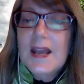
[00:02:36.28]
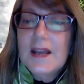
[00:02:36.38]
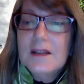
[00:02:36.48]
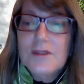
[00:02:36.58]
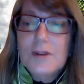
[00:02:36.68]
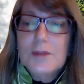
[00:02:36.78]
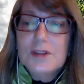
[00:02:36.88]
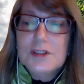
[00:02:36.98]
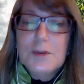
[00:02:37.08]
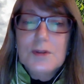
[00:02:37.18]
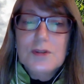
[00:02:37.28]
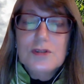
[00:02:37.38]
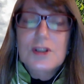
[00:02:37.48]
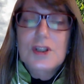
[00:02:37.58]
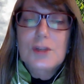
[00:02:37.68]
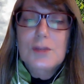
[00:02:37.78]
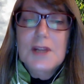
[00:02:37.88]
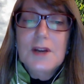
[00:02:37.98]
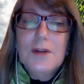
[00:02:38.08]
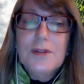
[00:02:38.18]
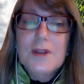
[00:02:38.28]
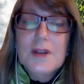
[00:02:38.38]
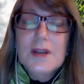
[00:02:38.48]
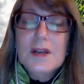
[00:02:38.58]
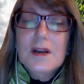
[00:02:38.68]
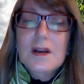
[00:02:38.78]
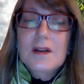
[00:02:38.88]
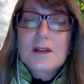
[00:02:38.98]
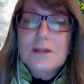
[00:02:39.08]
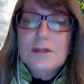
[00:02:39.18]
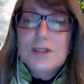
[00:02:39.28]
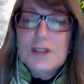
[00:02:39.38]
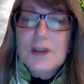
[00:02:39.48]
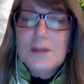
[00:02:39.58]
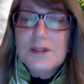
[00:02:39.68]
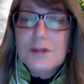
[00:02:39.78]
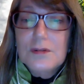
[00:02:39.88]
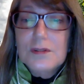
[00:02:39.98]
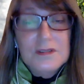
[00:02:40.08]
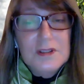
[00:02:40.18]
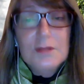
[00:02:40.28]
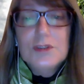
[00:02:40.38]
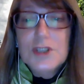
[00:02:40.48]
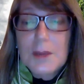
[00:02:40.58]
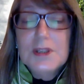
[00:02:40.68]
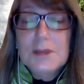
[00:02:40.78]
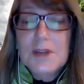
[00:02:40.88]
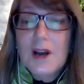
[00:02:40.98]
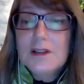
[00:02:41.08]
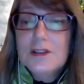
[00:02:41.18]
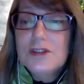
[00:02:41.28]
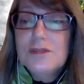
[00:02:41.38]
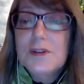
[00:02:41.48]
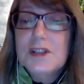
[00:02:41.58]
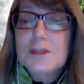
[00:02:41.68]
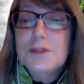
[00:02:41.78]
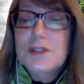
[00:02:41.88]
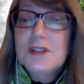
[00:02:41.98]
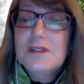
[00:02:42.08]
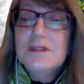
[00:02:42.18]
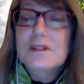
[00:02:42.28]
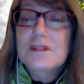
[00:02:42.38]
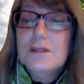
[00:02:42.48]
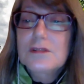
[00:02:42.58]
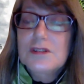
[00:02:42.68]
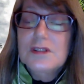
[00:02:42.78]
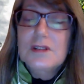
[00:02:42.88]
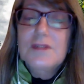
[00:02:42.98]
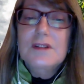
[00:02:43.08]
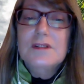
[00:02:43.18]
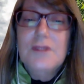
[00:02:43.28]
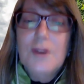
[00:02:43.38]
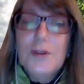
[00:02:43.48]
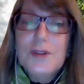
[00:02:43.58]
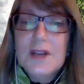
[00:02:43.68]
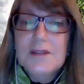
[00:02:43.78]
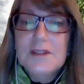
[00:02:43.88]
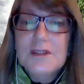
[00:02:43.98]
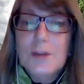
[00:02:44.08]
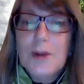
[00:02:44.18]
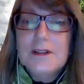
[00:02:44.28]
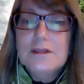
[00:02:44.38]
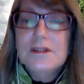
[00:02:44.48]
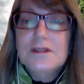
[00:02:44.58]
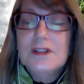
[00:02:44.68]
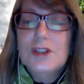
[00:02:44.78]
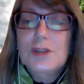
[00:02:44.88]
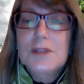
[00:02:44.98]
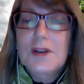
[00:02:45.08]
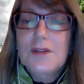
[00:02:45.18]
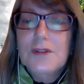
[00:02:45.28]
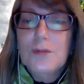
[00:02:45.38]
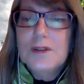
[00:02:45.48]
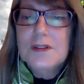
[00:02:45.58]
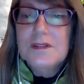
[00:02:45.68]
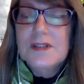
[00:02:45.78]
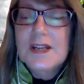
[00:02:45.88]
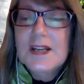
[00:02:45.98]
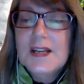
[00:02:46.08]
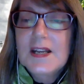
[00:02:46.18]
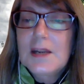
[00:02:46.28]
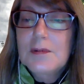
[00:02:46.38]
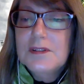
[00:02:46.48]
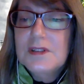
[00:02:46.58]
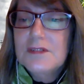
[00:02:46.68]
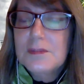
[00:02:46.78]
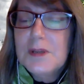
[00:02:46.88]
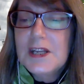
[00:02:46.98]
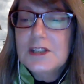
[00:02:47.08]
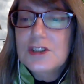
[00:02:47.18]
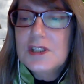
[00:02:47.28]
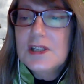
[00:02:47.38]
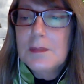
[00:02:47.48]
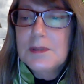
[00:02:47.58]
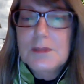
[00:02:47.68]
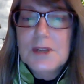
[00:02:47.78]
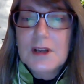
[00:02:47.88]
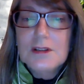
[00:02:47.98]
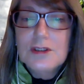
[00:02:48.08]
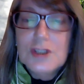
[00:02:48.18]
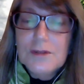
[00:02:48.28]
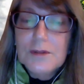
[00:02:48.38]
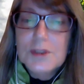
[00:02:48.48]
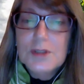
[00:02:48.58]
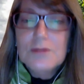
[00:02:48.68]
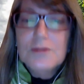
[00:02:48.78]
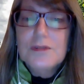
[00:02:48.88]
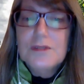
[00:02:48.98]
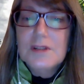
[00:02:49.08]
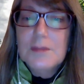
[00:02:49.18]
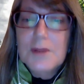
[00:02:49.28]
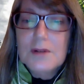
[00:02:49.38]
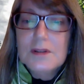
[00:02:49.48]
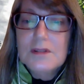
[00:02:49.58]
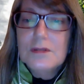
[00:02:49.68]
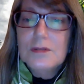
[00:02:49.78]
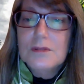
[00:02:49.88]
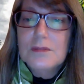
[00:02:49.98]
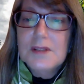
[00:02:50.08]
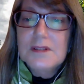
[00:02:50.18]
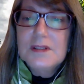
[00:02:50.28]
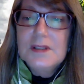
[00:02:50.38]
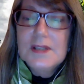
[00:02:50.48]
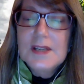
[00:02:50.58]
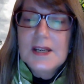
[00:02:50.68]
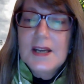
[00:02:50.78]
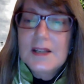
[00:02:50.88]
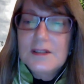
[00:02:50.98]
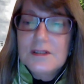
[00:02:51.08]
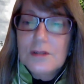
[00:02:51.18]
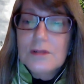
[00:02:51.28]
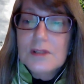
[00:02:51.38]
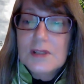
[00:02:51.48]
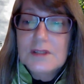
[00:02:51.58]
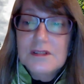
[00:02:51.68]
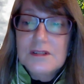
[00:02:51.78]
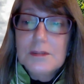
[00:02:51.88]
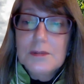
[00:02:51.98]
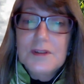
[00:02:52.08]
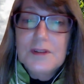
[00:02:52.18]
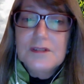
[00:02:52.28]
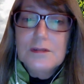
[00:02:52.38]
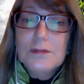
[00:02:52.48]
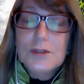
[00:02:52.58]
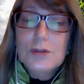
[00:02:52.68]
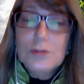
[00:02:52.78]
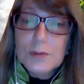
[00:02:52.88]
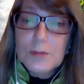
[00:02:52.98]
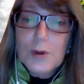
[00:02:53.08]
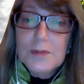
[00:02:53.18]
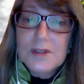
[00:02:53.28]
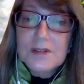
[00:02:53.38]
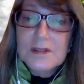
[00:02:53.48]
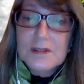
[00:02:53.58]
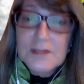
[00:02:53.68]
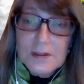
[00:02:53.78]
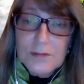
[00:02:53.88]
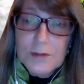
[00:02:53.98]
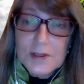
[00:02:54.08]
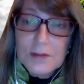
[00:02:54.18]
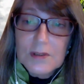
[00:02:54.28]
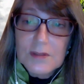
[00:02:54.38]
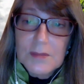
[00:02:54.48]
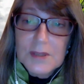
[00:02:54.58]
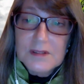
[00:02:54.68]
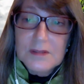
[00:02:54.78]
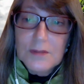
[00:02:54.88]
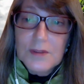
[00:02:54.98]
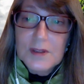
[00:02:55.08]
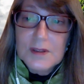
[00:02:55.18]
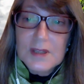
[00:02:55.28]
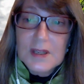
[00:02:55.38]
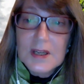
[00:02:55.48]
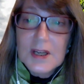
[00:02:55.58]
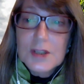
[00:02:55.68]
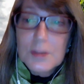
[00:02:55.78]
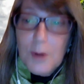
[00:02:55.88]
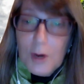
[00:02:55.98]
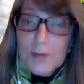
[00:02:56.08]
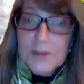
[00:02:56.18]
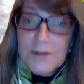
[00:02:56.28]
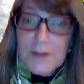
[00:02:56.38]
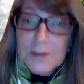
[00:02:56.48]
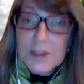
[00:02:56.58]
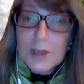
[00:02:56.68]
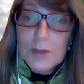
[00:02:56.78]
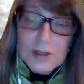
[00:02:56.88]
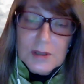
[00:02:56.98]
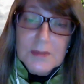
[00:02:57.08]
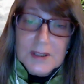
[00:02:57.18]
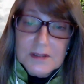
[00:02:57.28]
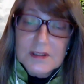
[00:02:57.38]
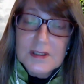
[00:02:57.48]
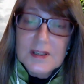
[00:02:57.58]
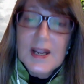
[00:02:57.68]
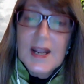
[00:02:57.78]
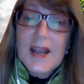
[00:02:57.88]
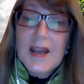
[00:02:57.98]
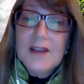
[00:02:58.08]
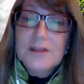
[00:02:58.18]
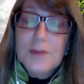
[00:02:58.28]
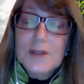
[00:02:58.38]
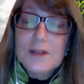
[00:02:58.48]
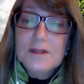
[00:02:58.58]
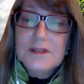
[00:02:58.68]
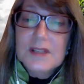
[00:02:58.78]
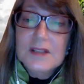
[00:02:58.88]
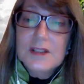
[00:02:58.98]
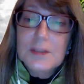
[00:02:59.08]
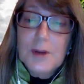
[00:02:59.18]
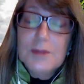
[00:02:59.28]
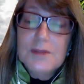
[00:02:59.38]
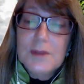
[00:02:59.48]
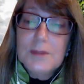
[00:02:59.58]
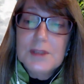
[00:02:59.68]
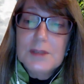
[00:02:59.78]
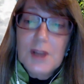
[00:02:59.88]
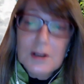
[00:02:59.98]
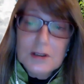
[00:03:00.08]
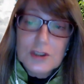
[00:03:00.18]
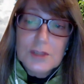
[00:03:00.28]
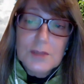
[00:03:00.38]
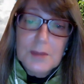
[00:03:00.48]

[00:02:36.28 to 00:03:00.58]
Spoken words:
and environmental exposures on human health. Dr. D'Adamo is a distinguished epidemiologist with expertise in the synergistic effects of healthy lifestyle practices on human health and wellness. He received his PhD in epidemiology from the University of Maryland School of Medicine, and he's currently an assistant professor with dual appointments in the Center for Integrative Medicine within the Department of Family and Community Medicine, as well as in the Department of Epidemiology and